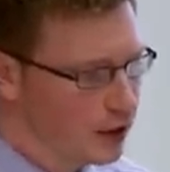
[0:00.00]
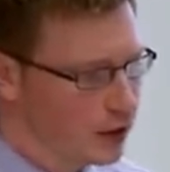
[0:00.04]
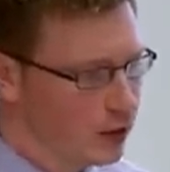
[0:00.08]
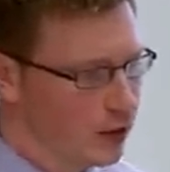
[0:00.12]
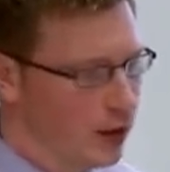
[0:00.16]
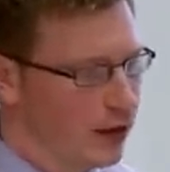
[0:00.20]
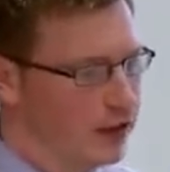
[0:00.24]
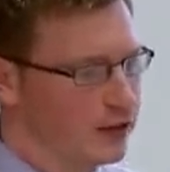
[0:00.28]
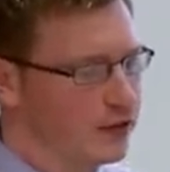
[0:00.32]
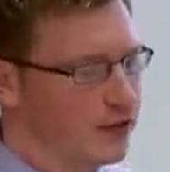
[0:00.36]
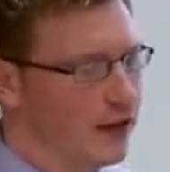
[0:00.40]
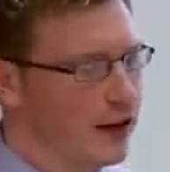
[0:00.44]

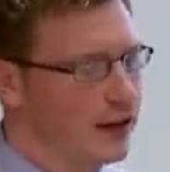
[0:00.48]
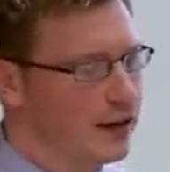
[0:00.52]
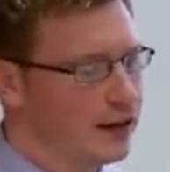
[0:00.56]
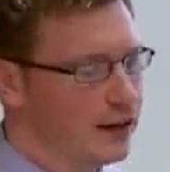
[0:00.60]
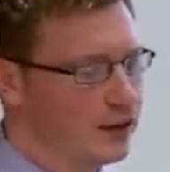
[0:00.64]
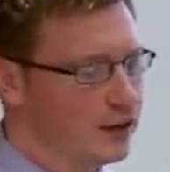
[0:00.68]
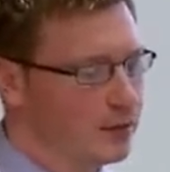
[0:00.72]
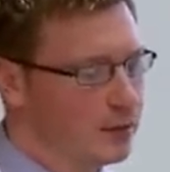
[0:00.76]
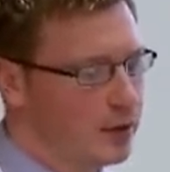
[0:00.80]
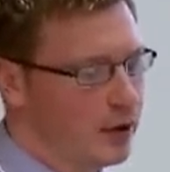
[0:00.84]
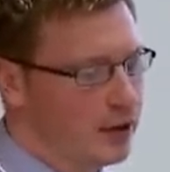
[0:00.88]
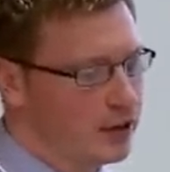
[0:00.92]
So as
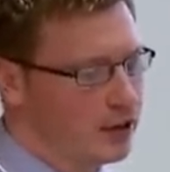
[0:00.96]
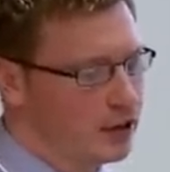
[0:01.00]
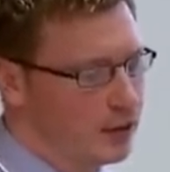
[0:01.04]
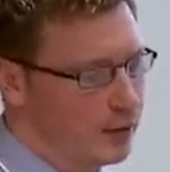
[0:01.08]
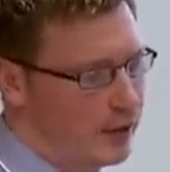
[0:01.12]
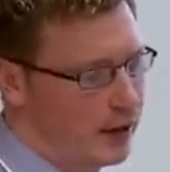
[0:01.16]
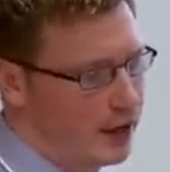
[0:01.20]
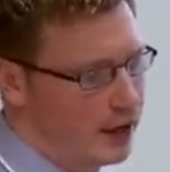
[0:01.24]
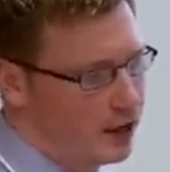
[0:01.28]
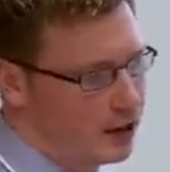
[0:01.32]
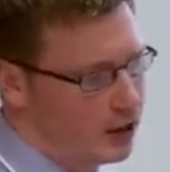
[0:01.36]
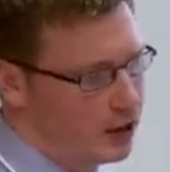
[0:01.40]
validation
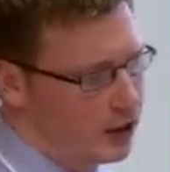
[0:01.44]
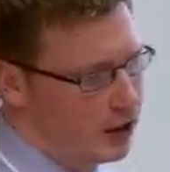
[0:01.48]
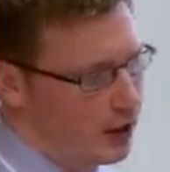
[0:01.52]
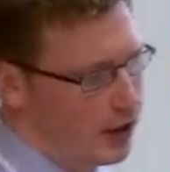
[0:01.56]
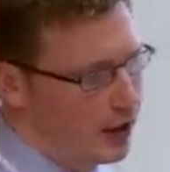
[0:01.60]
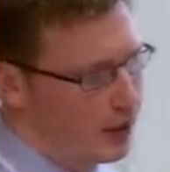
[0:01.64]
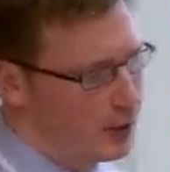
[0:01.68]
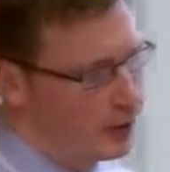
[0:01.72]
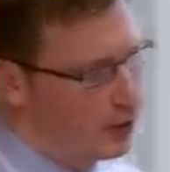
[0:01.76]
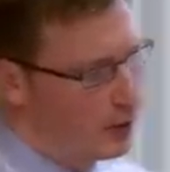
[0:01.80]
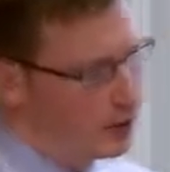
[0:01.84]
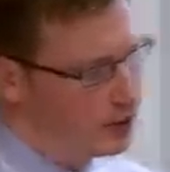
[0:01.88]
project manager,
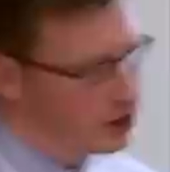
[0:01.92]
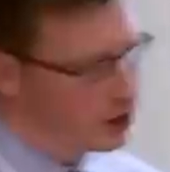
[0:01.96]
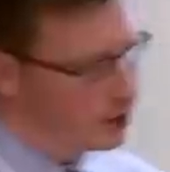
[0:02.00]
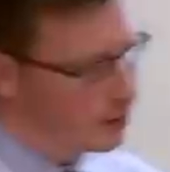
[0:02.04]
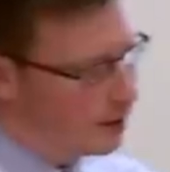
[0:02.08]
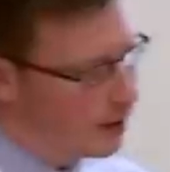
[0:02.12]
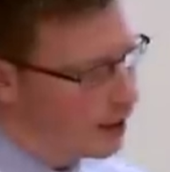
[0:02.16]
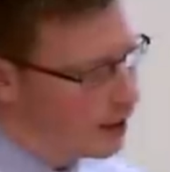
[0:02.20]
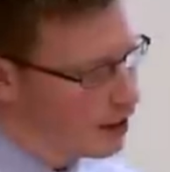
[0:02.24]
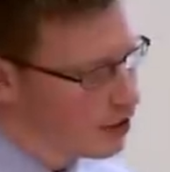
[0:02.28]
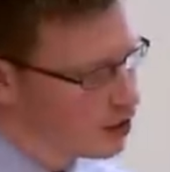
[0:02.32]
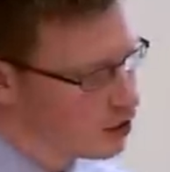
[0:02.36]
I
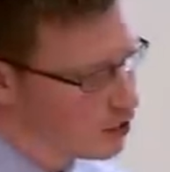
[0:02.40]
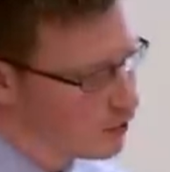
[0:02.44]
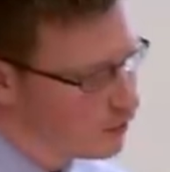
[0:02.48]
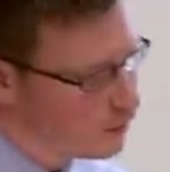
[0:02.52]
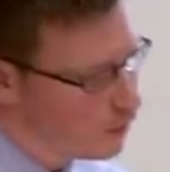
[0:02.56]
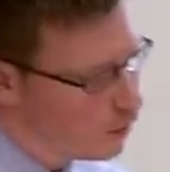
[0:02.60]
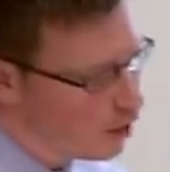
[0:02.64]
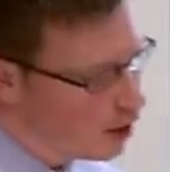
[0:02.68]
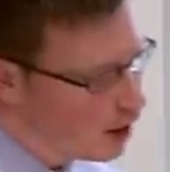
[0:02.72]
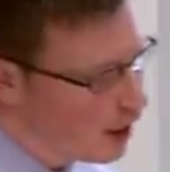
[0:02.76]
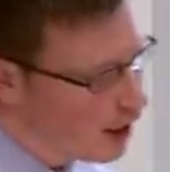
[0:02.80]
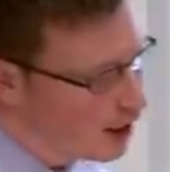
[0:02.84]
project manage the
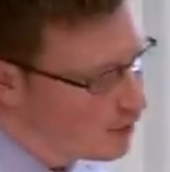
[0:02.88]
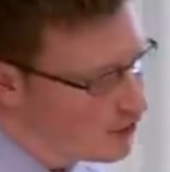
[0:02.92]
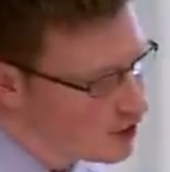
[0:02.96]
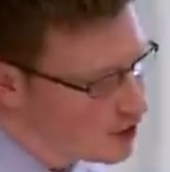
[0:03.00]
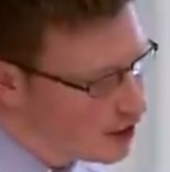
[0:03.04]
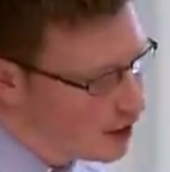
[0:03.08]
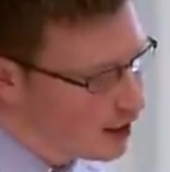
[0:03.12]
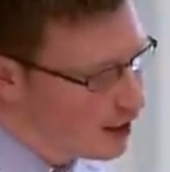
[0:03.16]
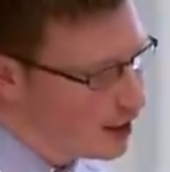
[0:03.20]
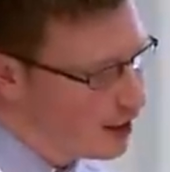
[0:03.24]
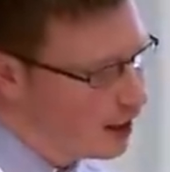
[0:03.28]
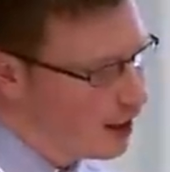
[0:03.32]
full life
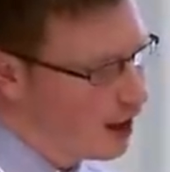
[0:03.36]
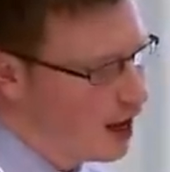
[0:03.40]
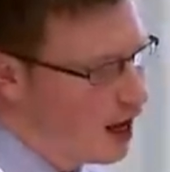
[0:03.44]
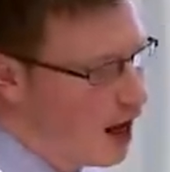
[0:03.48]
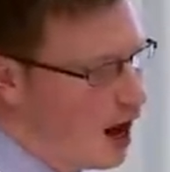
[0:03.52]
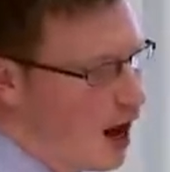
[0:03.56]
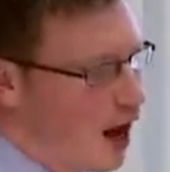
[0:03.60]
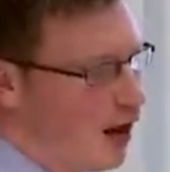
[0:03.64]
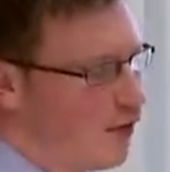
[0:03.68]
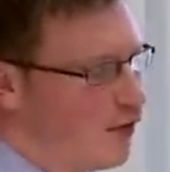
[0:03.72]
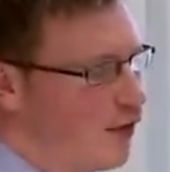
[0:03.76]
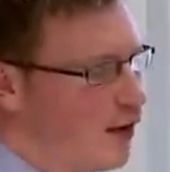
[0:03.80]
cycle
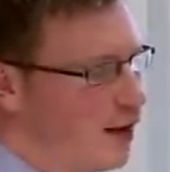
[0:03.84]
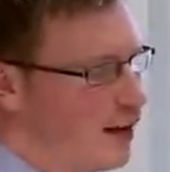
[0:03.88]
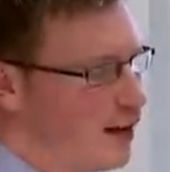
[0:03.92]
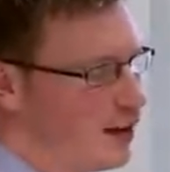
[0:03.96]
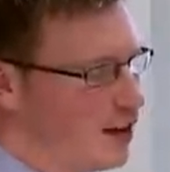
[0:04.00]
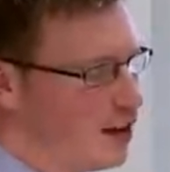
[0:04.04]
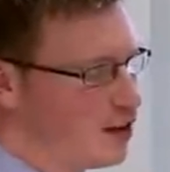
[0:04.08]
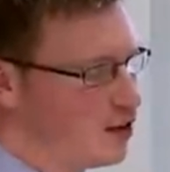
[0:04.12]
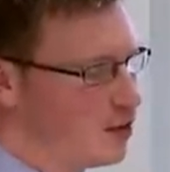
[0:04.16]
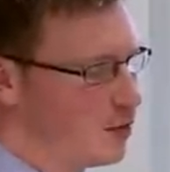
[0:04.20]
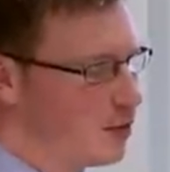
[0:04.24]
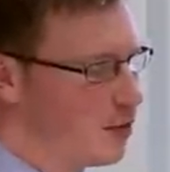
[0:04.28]
of
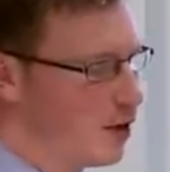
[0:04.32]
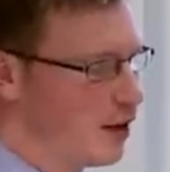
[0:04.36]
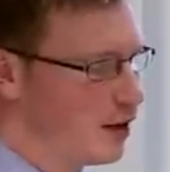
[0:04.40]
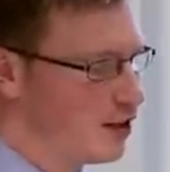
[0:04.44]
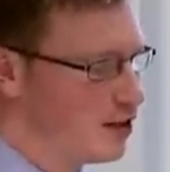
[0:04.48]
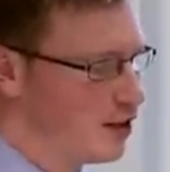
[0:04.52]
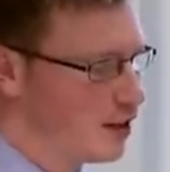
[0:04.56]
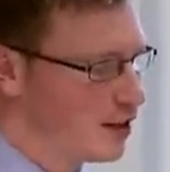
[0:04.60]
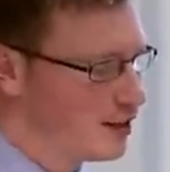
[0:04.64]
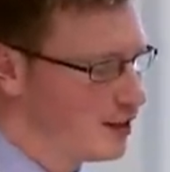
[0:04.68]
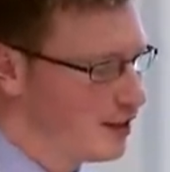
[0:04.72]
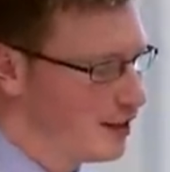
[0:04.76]
validation
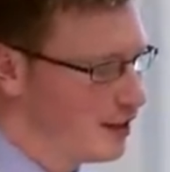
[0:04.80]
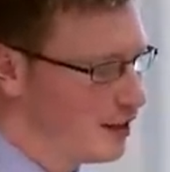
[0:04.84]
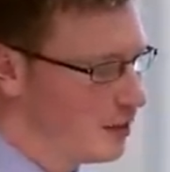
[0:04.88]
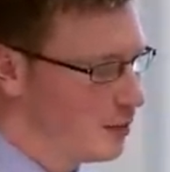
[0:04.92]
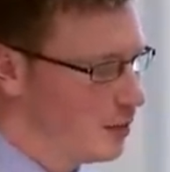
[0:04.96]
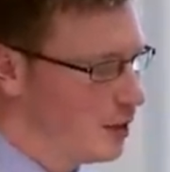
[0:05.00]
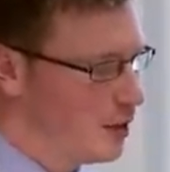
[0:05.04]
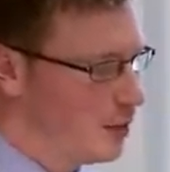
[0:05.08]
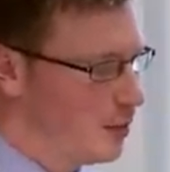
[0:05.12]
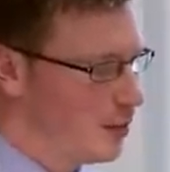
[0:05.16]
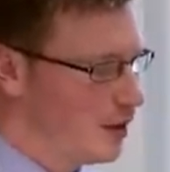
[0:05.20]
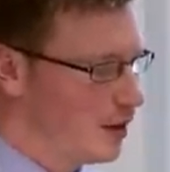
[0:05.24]
projects in the
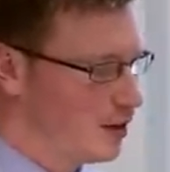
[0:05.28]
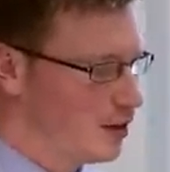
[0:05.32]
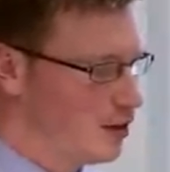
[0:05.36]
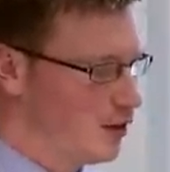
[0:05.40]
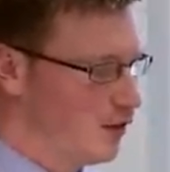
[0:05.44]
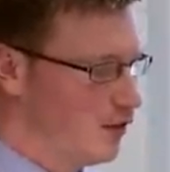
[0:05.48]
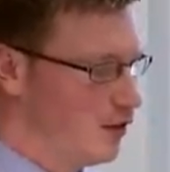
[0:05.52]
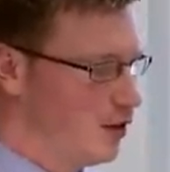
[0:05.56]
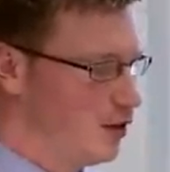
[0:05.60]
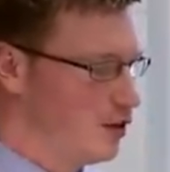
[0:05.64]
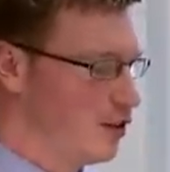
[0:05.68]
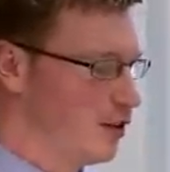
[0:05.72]
BPS
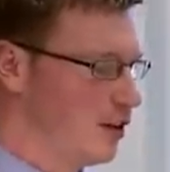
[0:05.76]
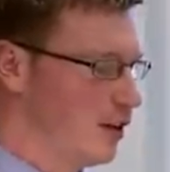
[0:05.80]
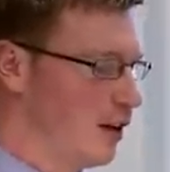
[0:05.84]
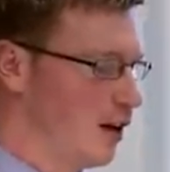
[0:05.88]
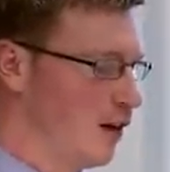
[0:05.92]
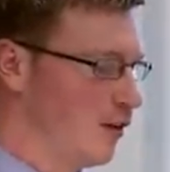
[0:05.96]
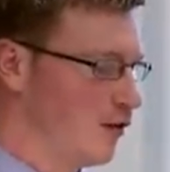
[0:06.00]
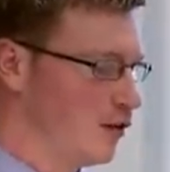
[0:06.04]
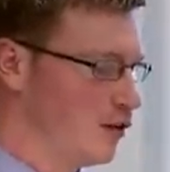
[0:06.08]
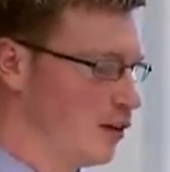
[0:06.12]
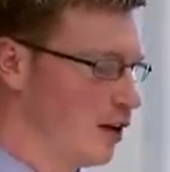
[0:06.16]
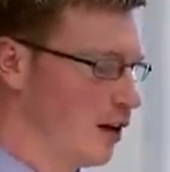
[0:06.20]
division
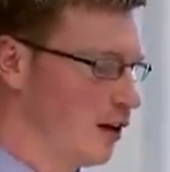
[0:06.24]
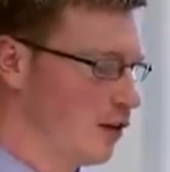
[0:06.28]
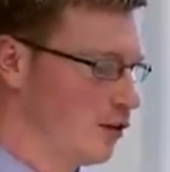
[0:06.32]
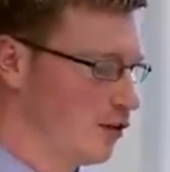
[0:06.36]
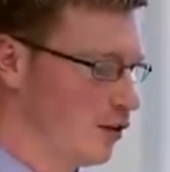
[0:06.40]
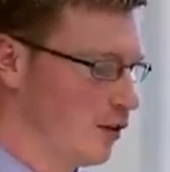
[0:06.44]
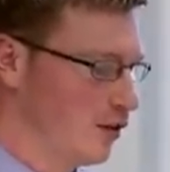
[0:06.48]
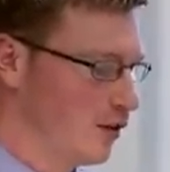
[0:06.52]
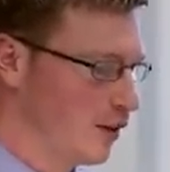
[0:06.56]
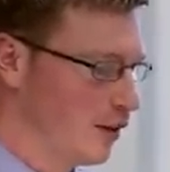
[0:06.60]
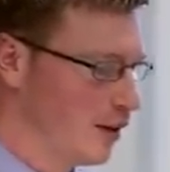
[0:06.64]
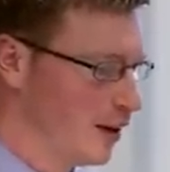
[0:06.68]
of
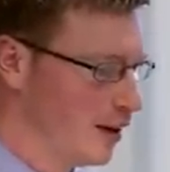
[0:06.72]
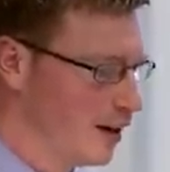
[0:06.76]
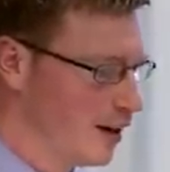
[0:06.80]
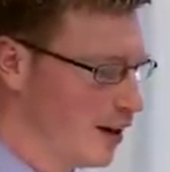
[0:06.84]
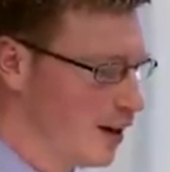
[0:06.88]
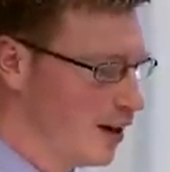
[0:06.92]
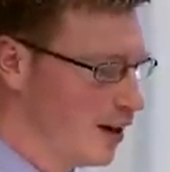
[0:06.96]
Charles River.